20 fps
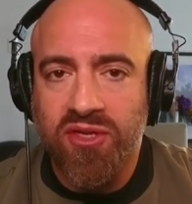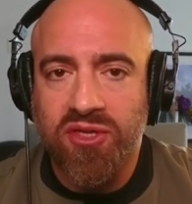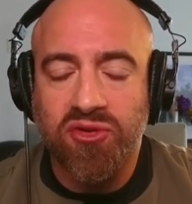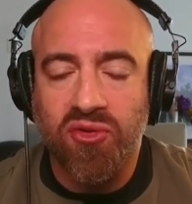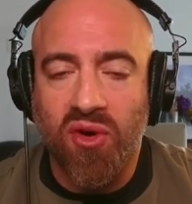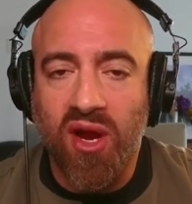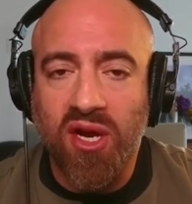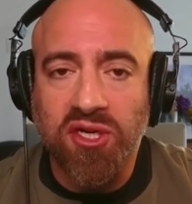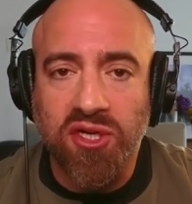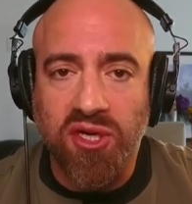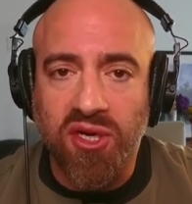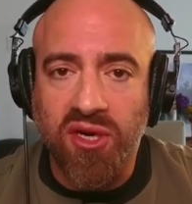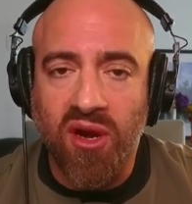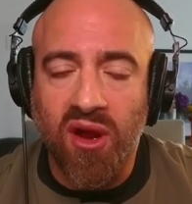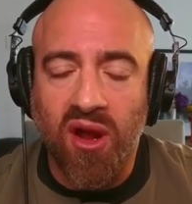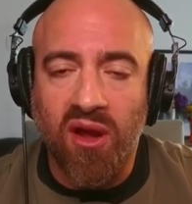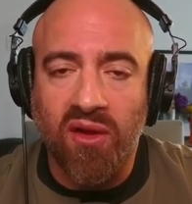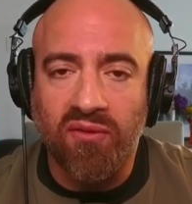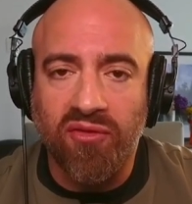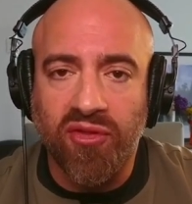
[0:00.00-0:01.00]

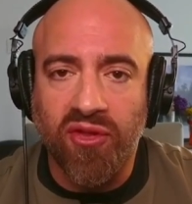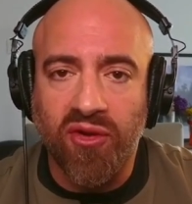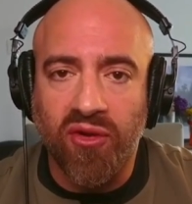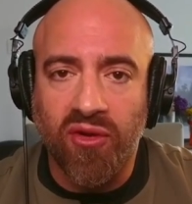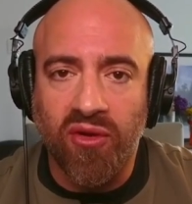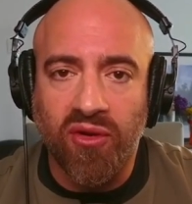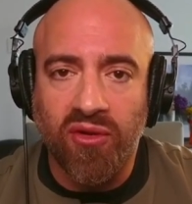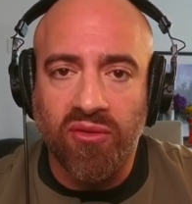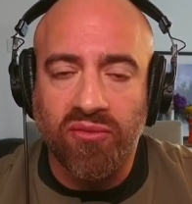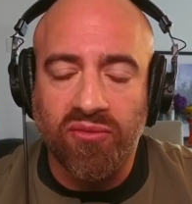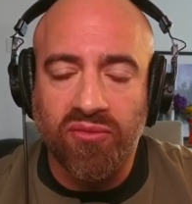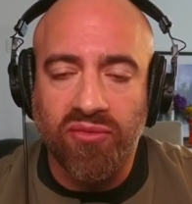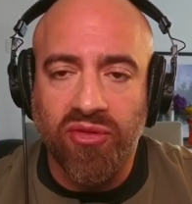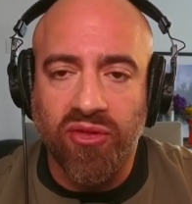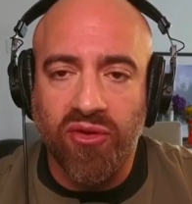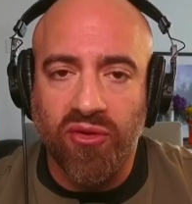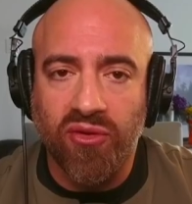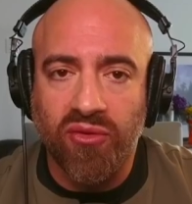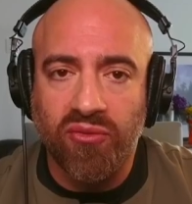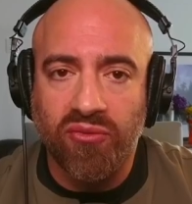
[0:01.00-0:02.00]
destruction of their
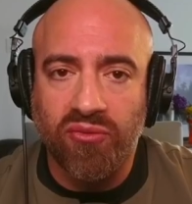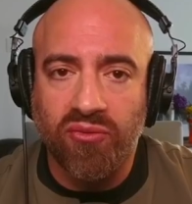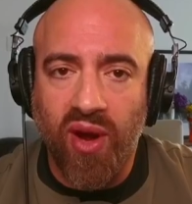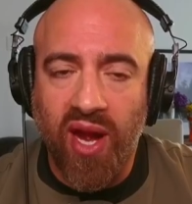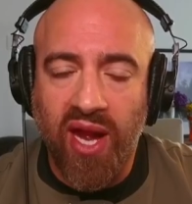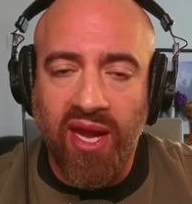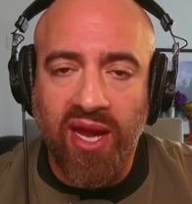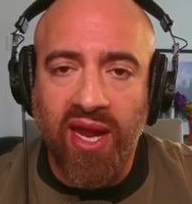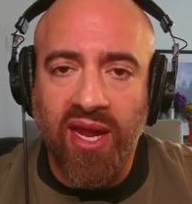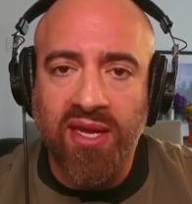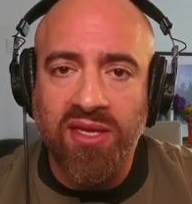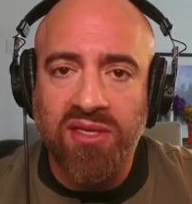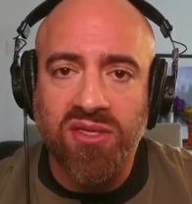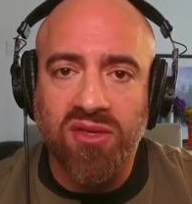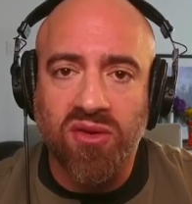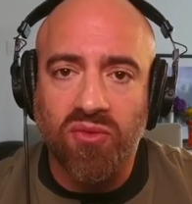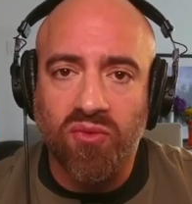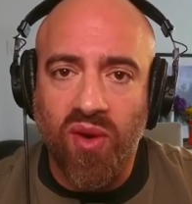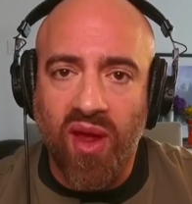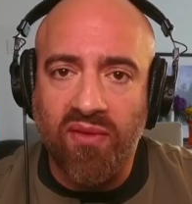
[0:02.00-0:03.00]

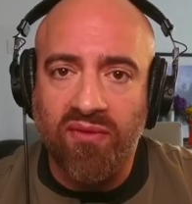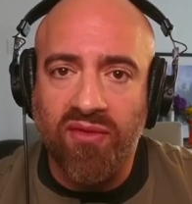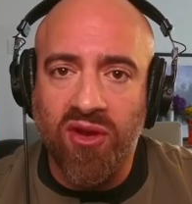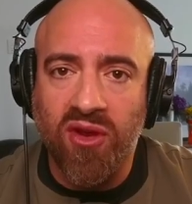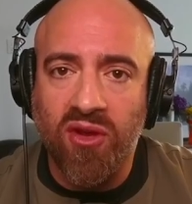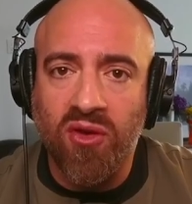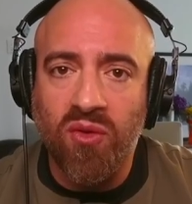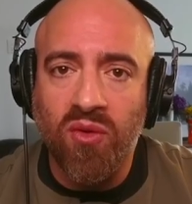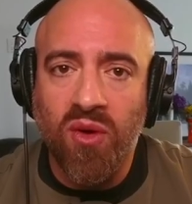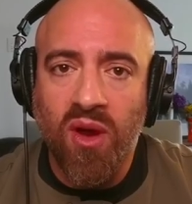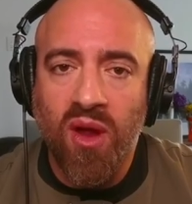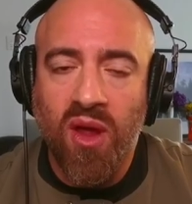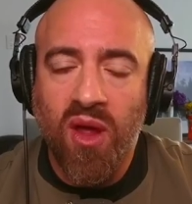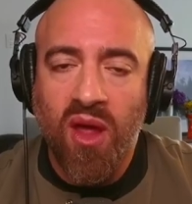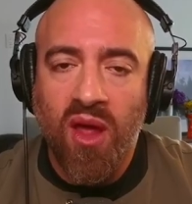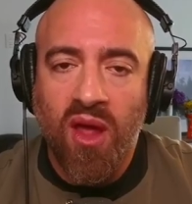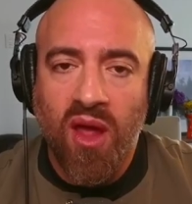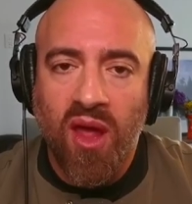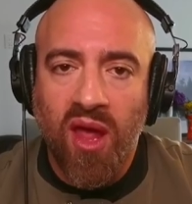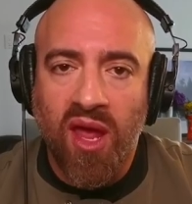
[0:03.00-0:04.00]
ratings, their revenue,
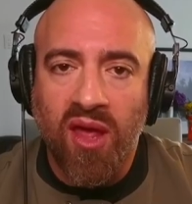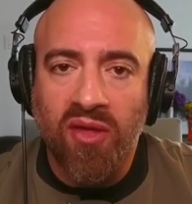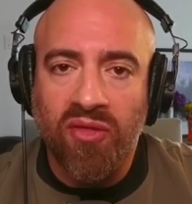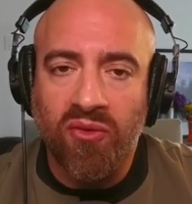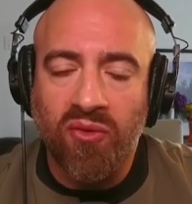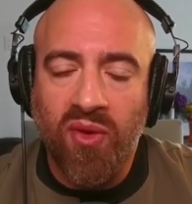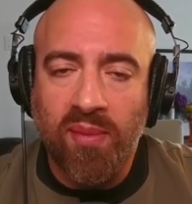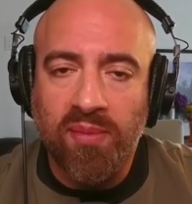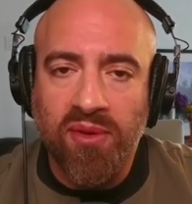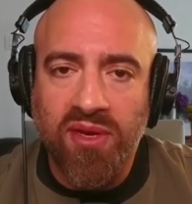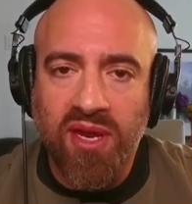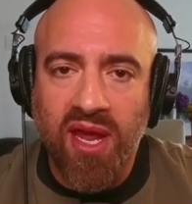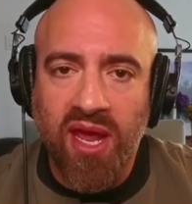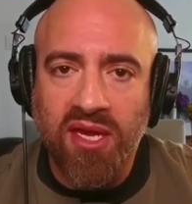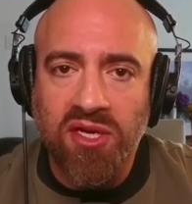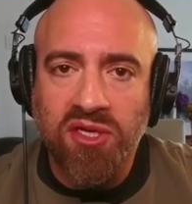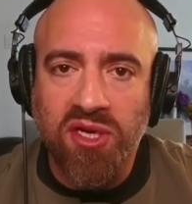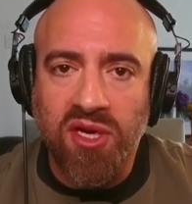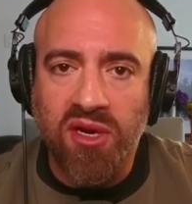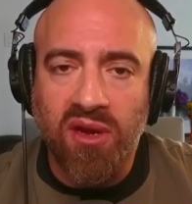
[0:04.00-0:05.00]
and their
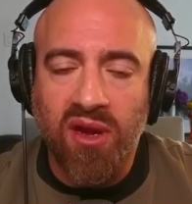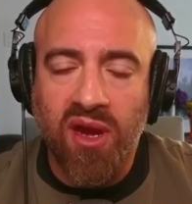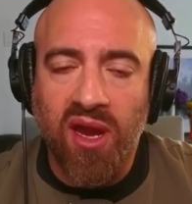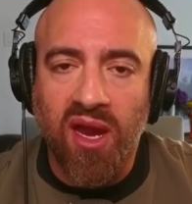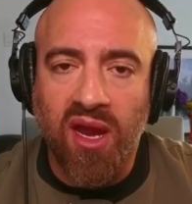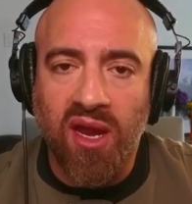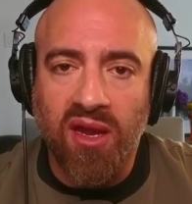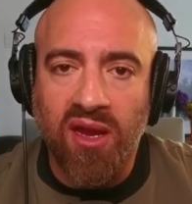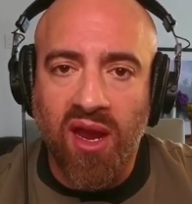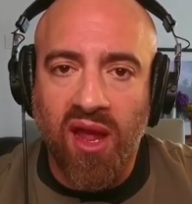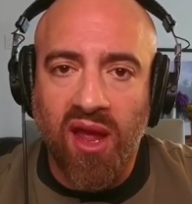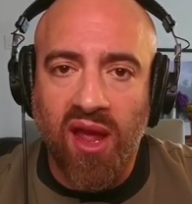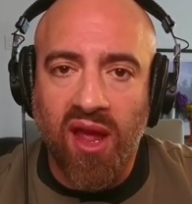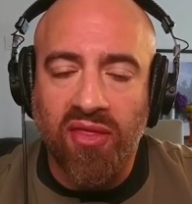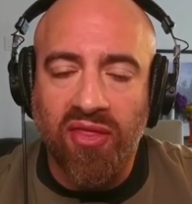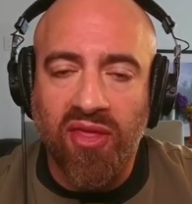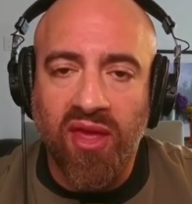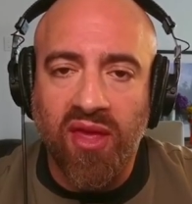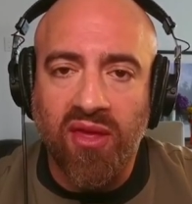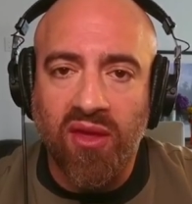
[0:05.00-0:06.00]
reputation. And
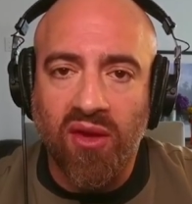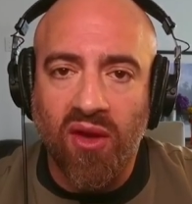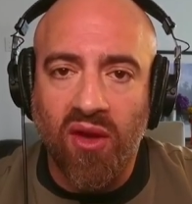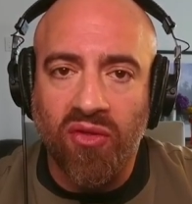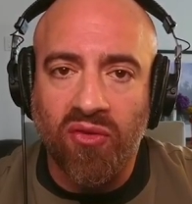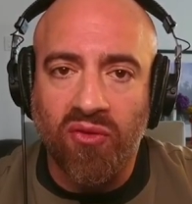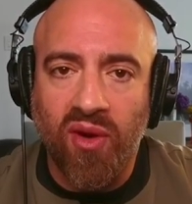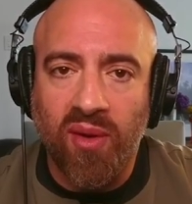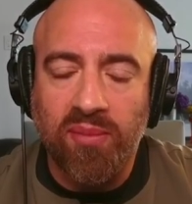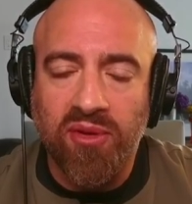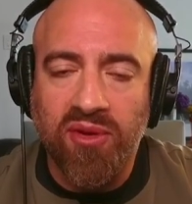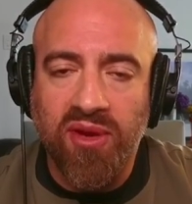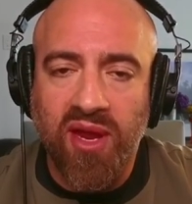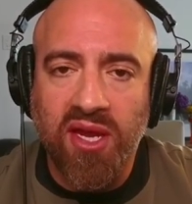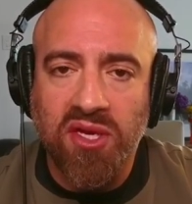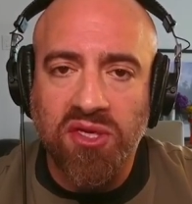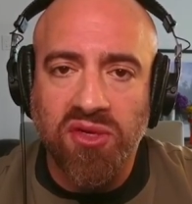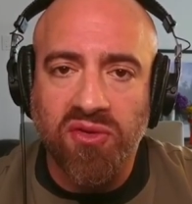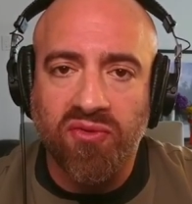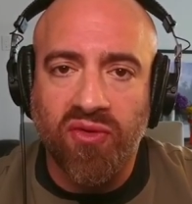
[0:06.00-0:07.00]
I think on the
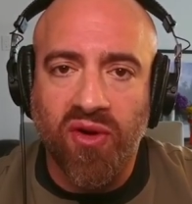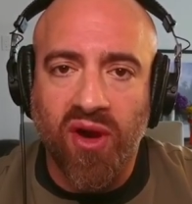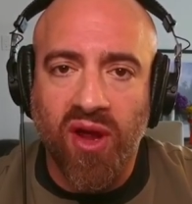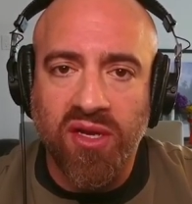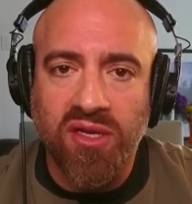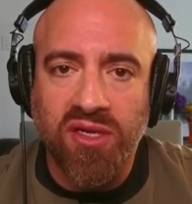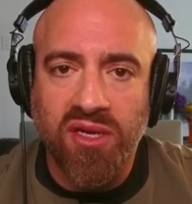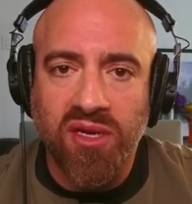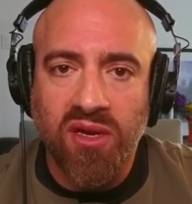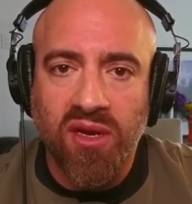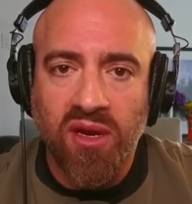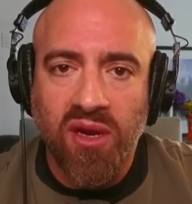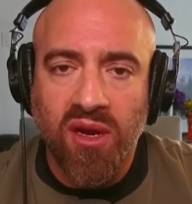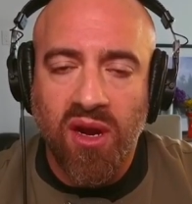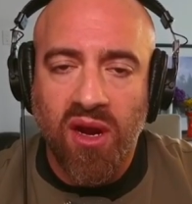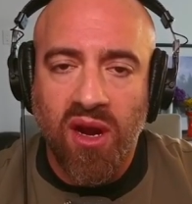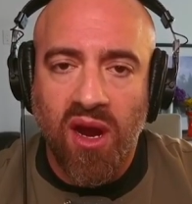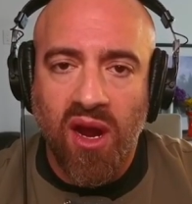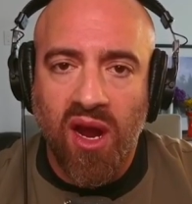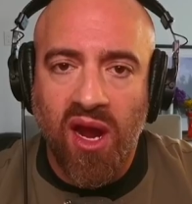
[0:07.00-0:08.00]
reputation front,
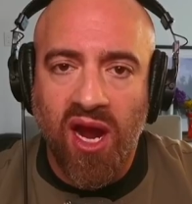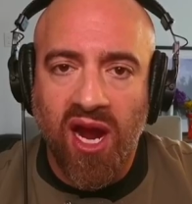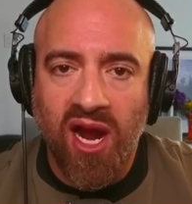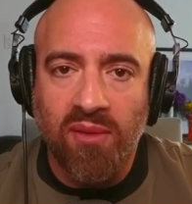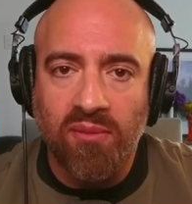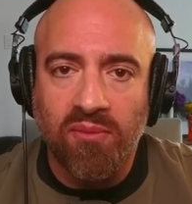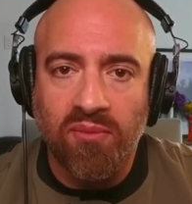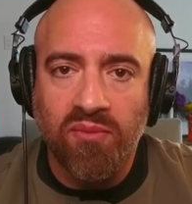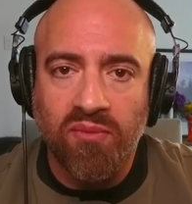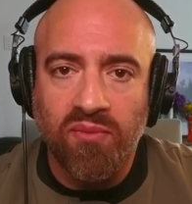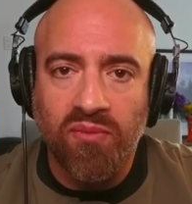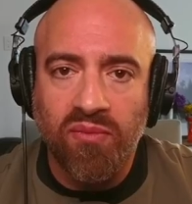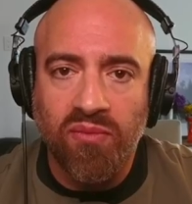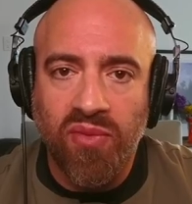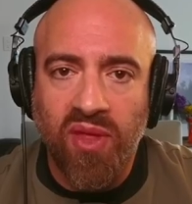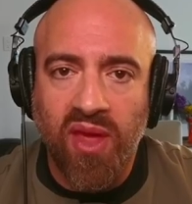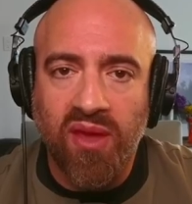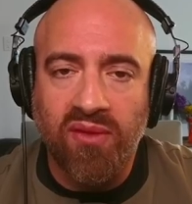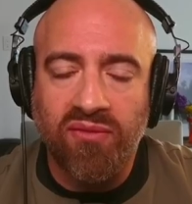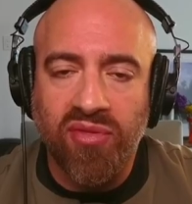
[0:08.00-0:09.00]

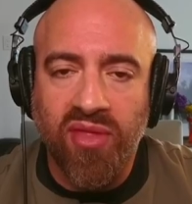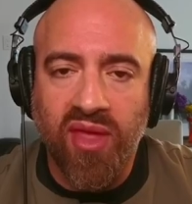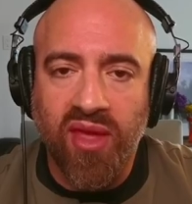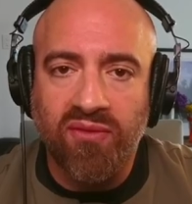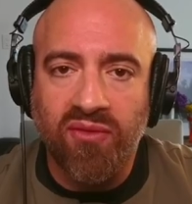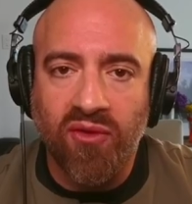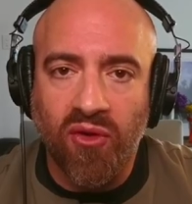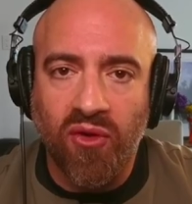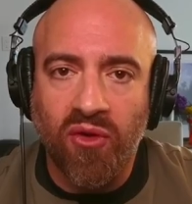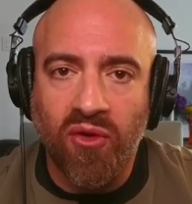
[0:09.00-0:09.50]
they've